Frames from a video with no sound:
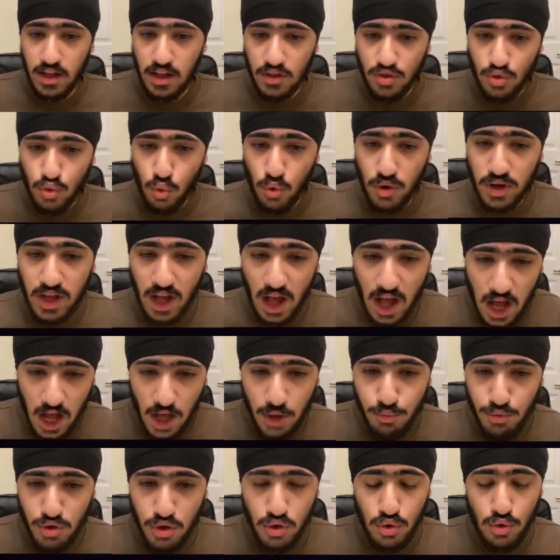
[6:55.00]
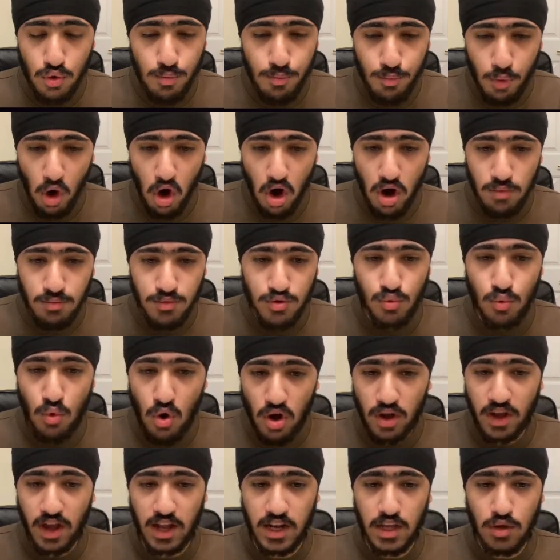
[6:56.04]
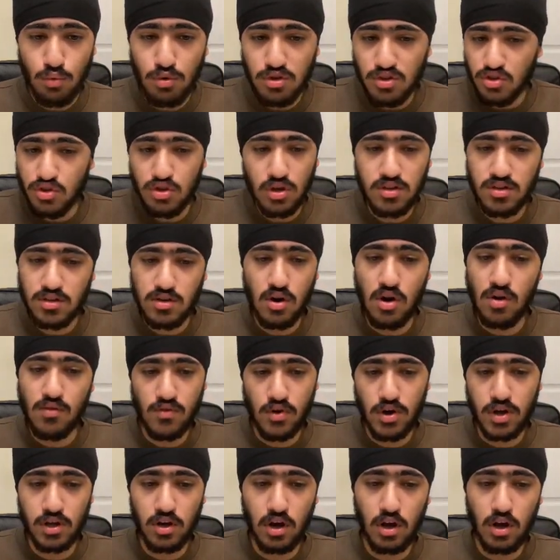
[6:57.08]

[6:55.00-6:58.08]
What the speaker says: and throwing absolute bombs while Kenny was just covering